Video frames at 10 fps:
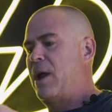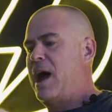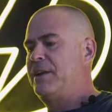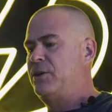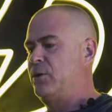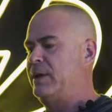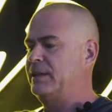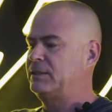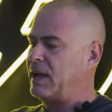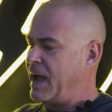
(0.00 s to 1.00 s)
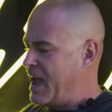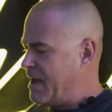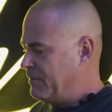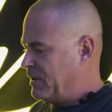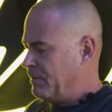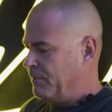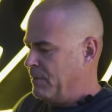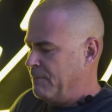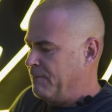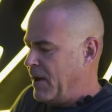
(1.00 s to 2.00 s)
I do is I have the
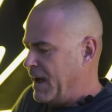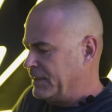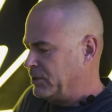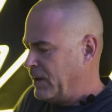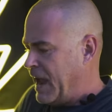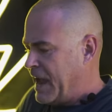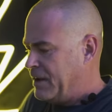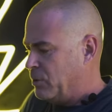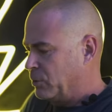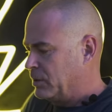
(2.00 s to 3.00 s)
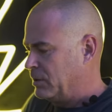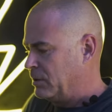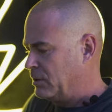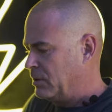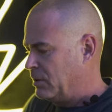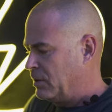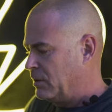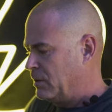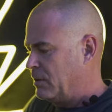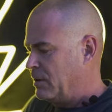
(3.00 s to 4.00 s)
visor angled.
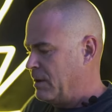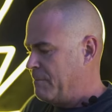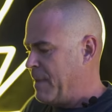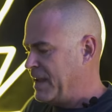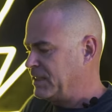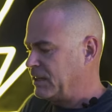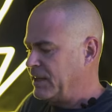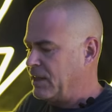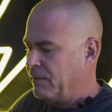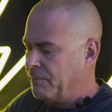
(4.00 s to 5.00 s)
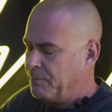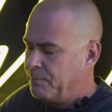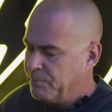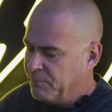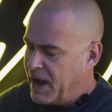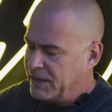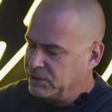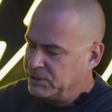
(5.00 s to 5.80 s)
Basically the visor